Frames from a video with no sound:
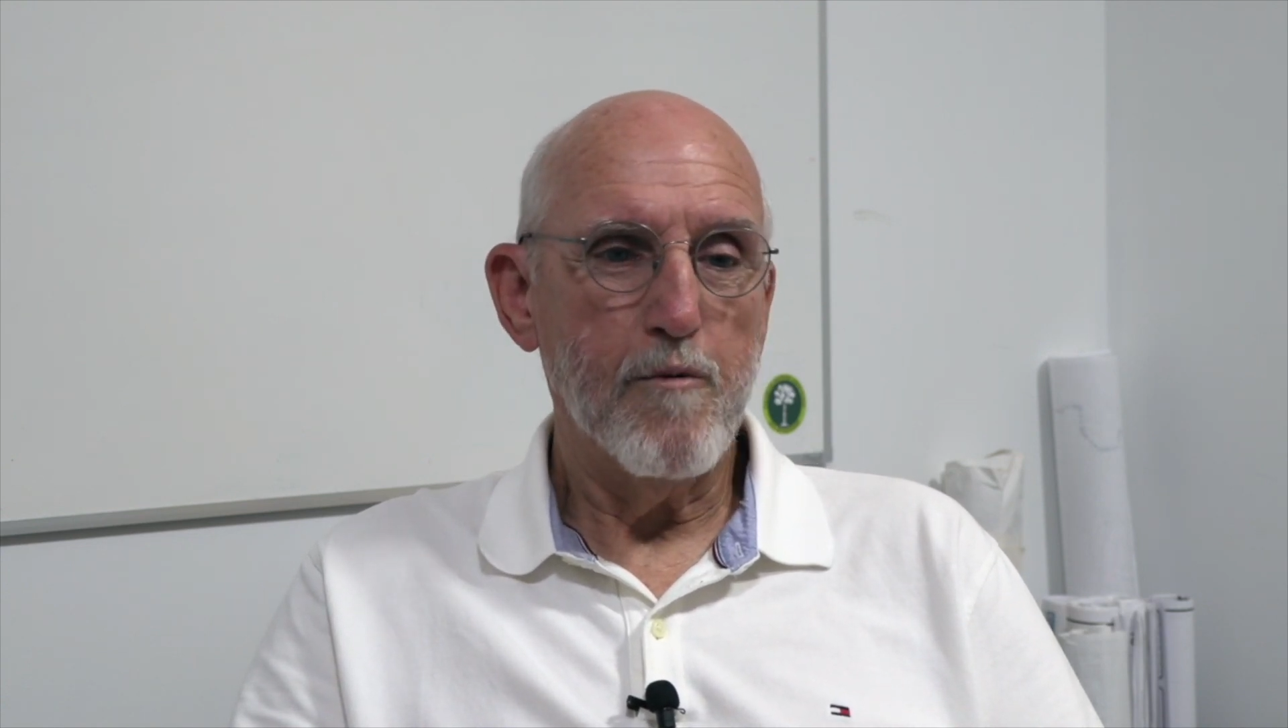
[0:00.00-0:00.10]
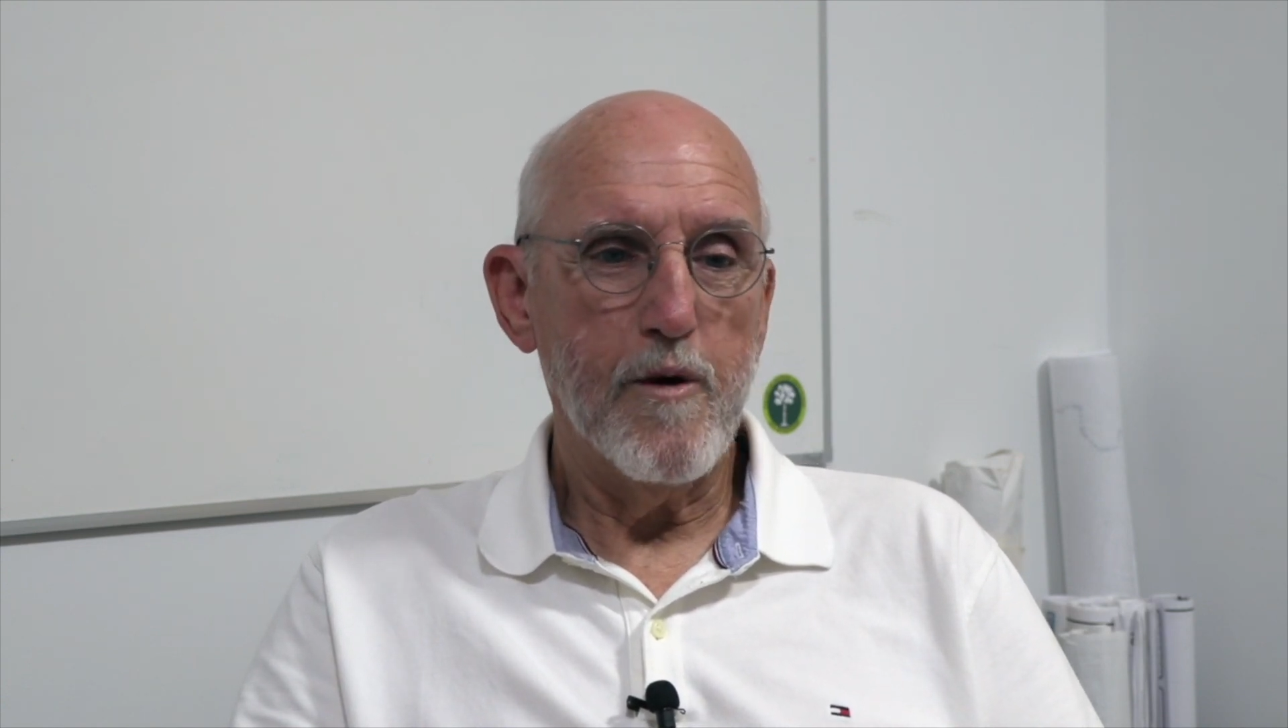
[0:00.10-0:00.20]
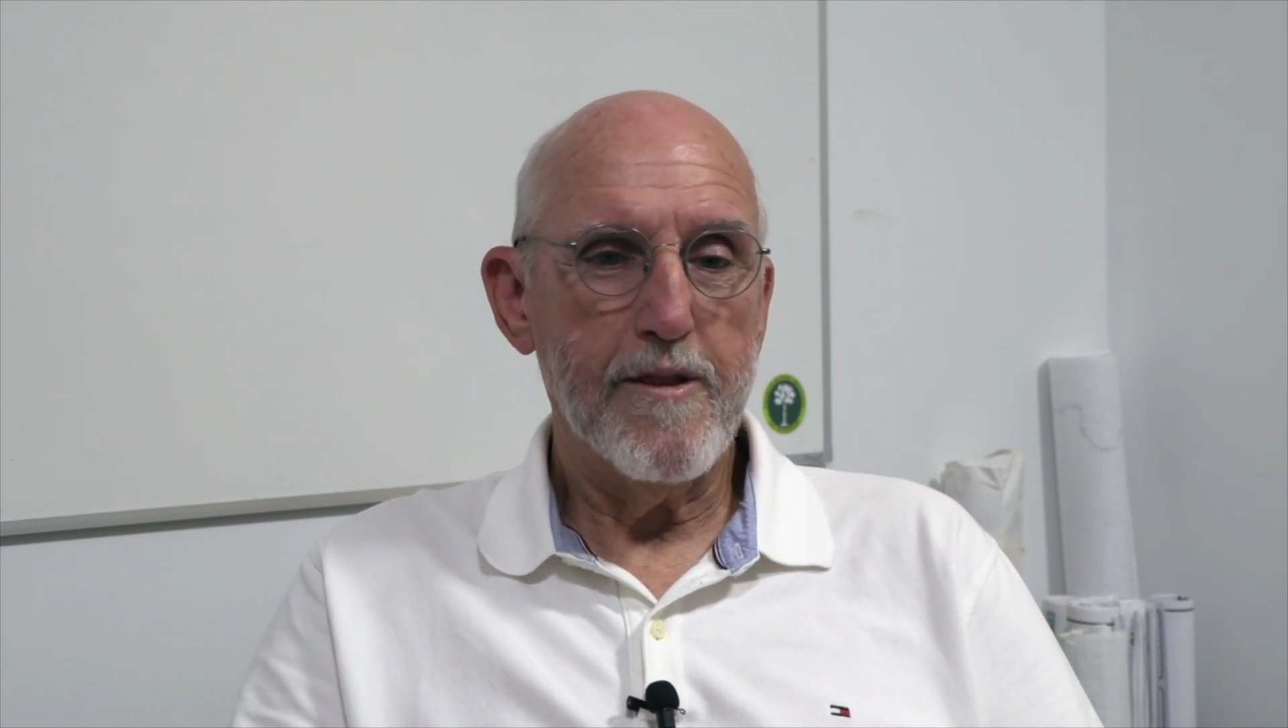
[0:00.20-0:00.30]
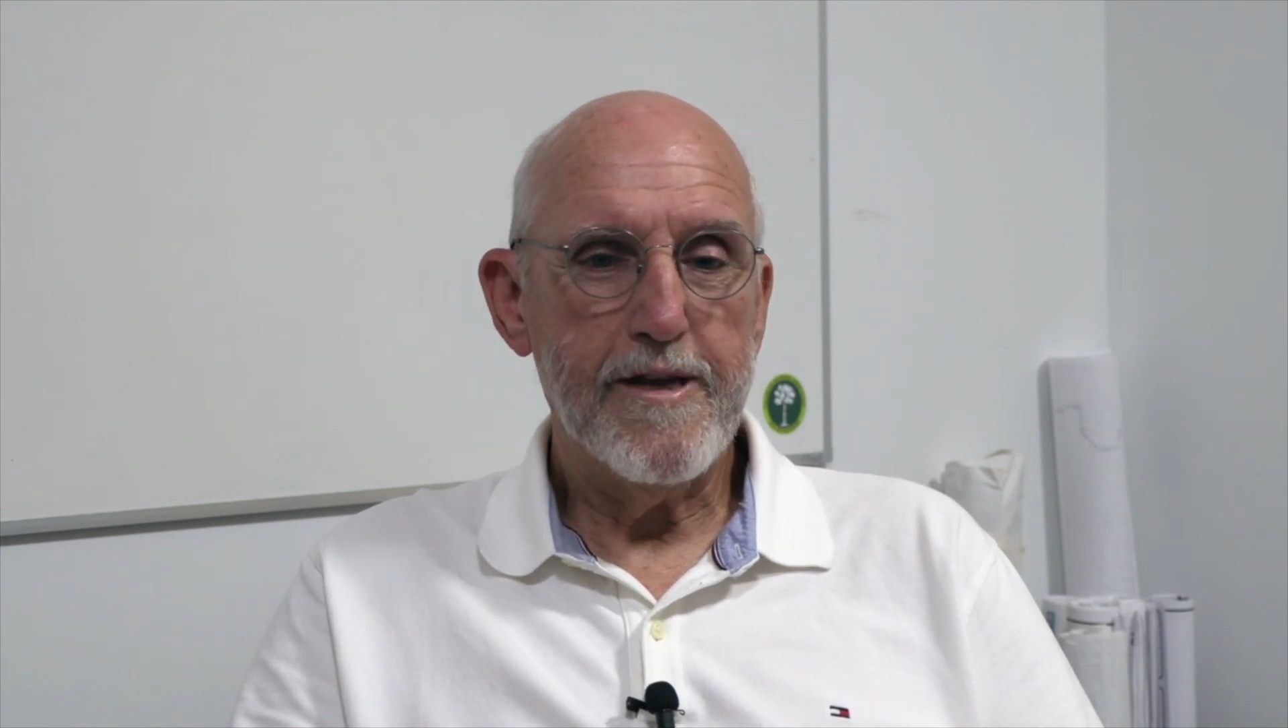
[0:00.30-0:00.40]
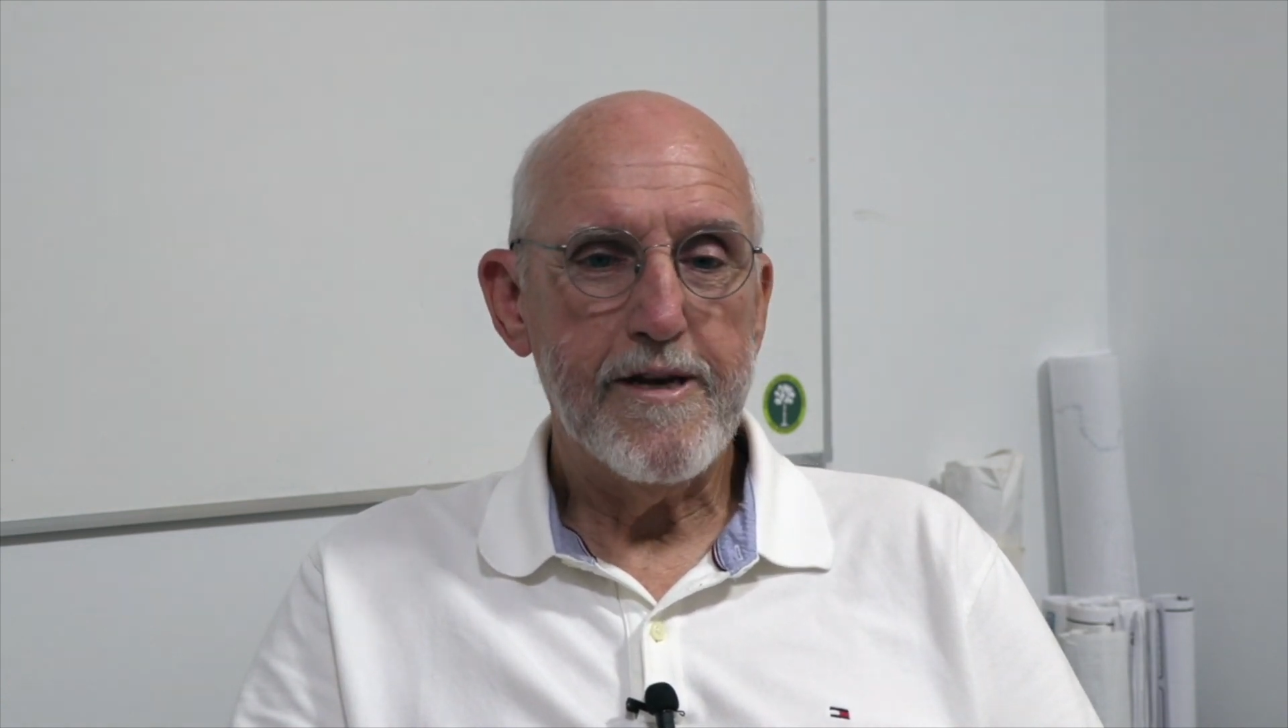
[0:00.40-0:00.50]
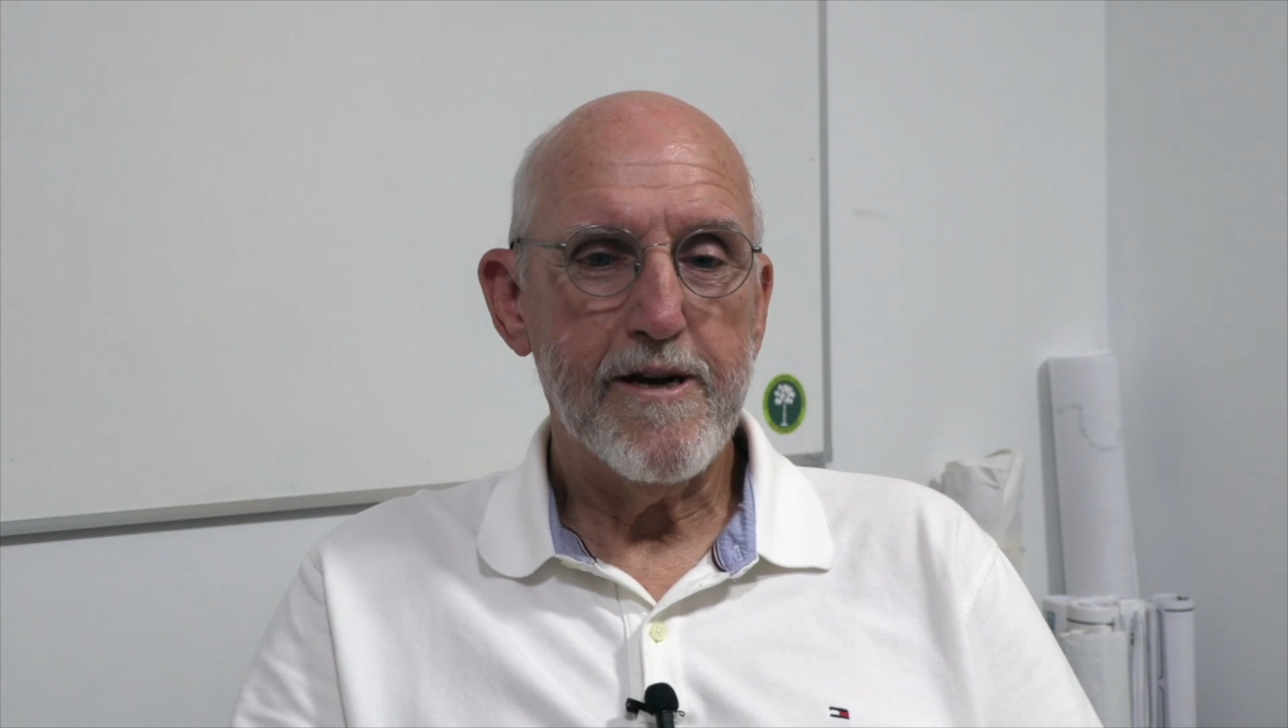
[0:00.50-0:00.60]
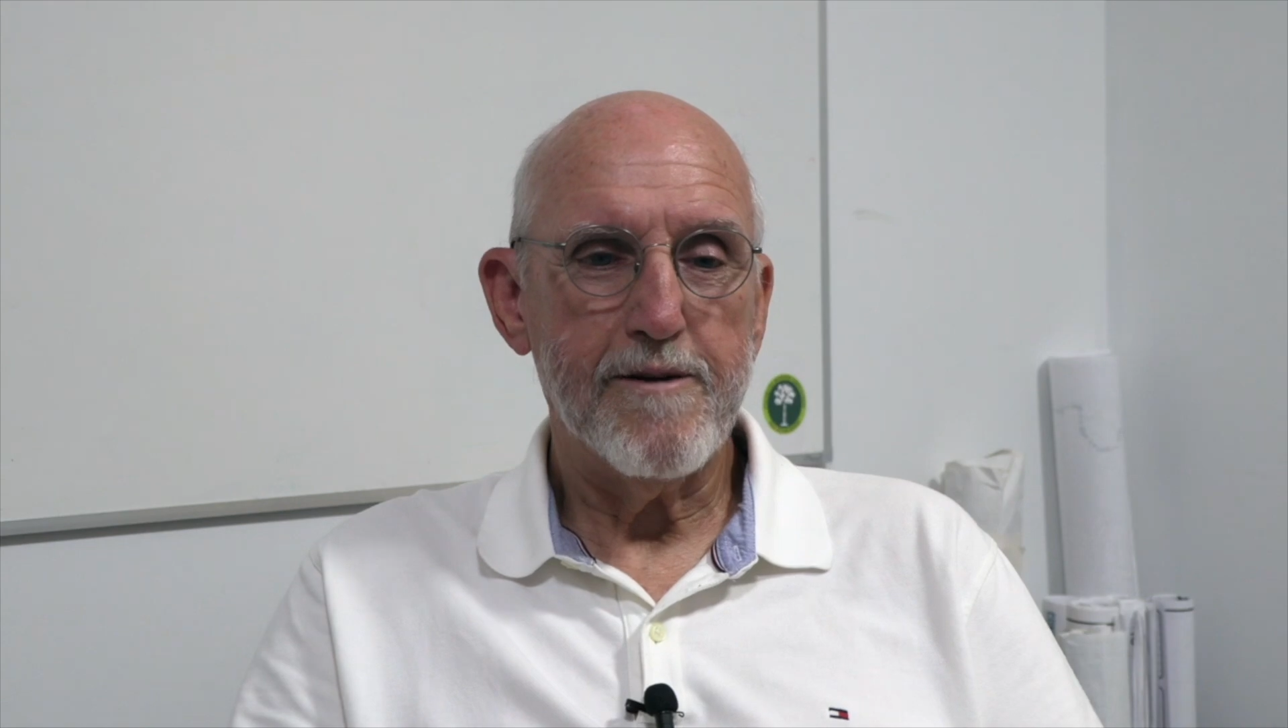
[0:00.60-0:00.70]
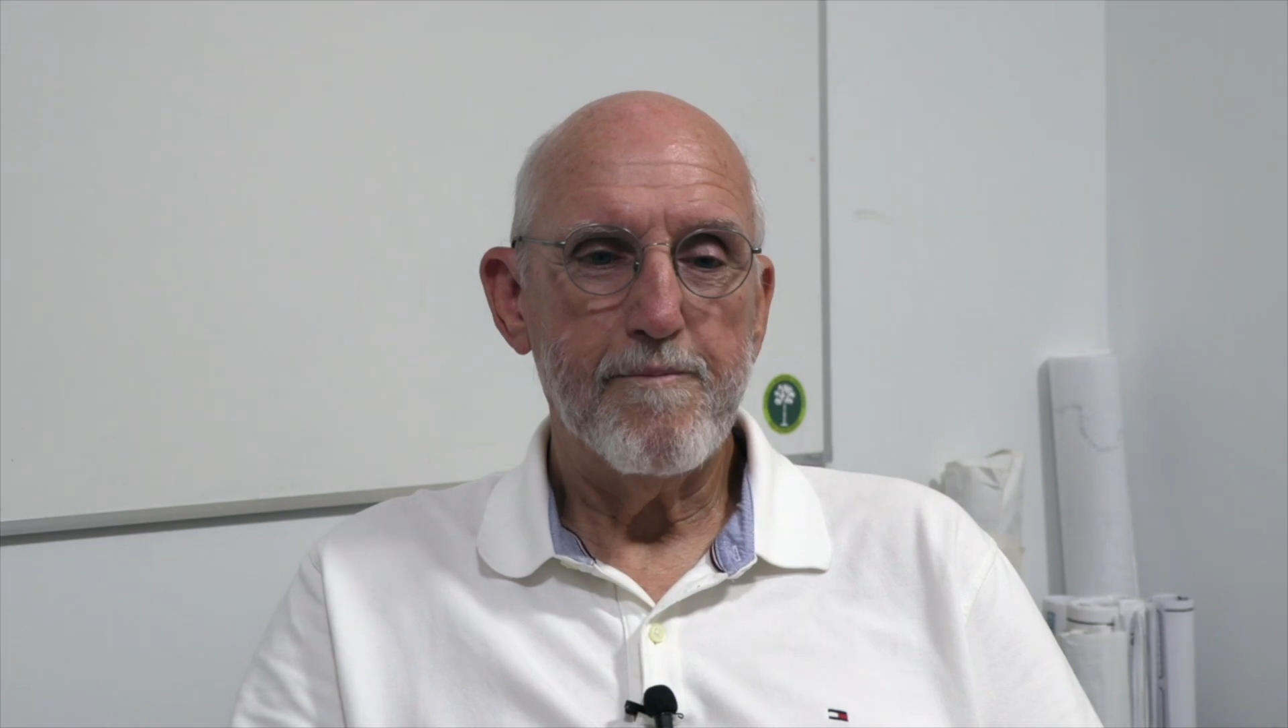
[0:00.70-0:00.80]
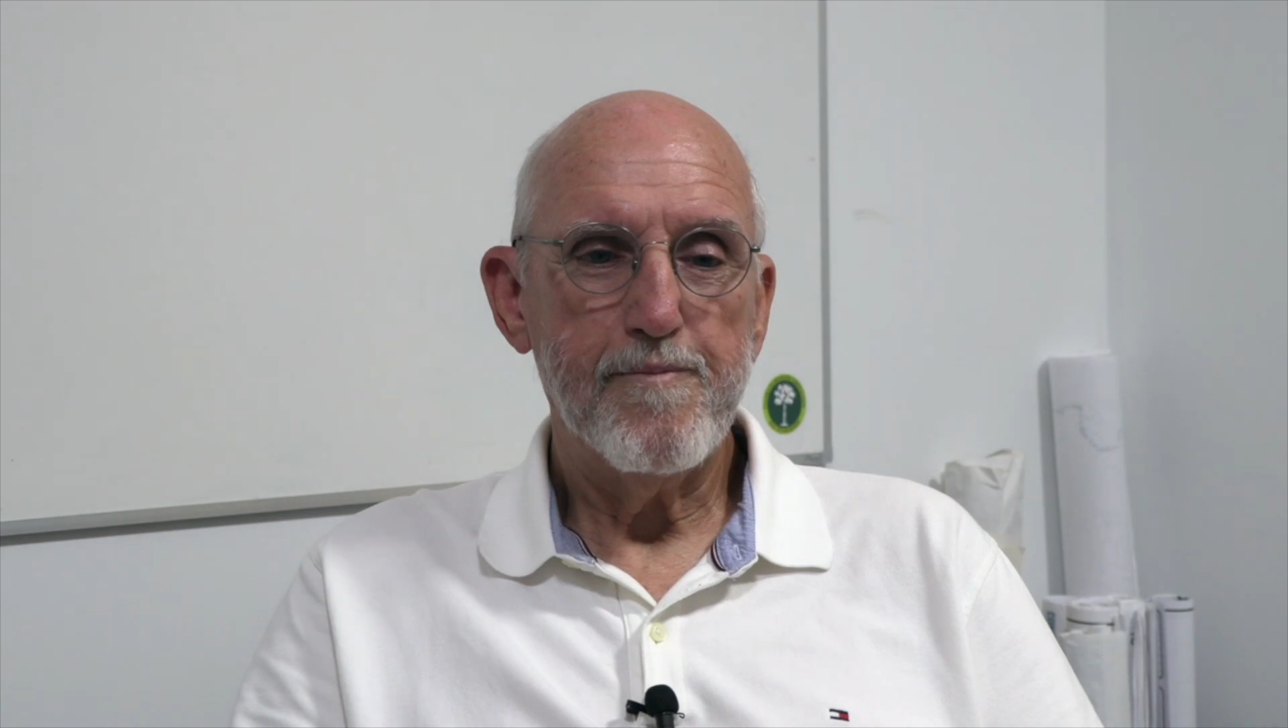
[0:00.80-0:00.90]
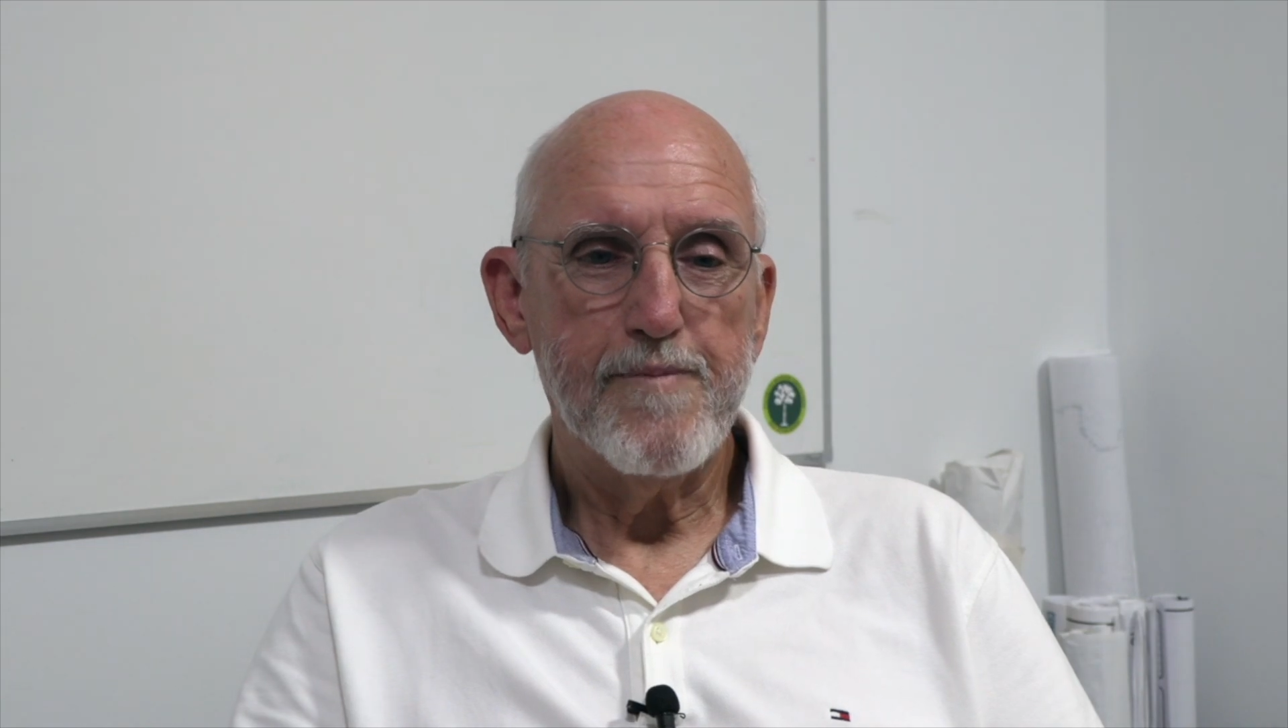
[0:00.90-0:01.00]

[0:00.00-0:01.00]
with it here